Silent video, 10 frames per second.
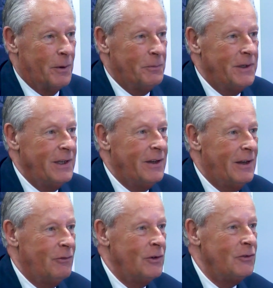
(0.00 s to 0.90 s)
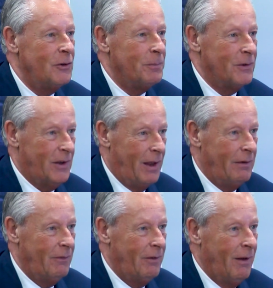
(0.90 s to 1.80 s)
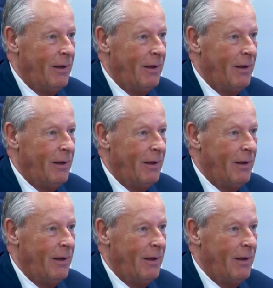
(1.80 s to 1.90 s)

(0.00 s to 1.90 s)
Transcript: property, you could have 100%.